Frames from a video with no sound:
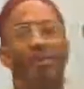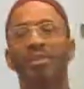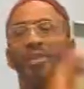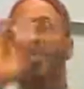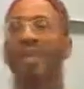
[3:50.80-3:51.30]

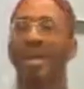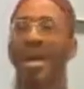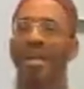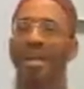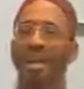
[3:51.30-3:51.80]
his
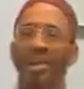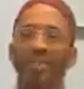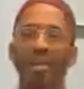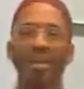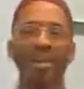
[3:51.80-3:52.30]
entire
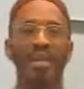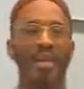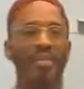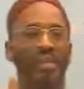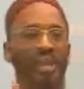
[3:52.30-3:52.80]
life, he
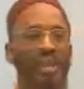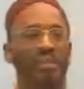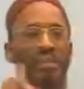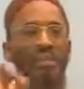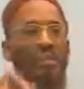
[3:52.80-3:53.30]
never even